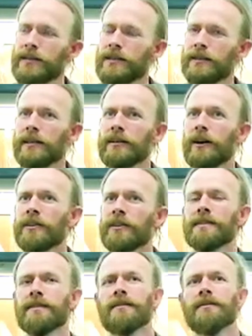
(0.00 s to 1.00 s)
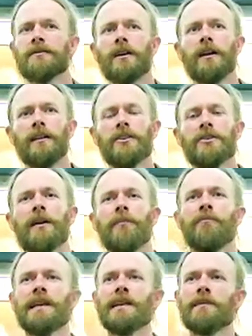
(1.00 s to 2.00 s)
They call this electron
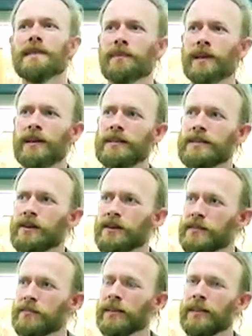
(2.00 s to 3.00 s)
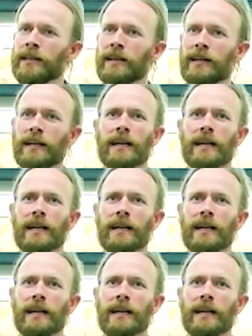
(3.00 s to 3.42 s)
beams, but it's ultimately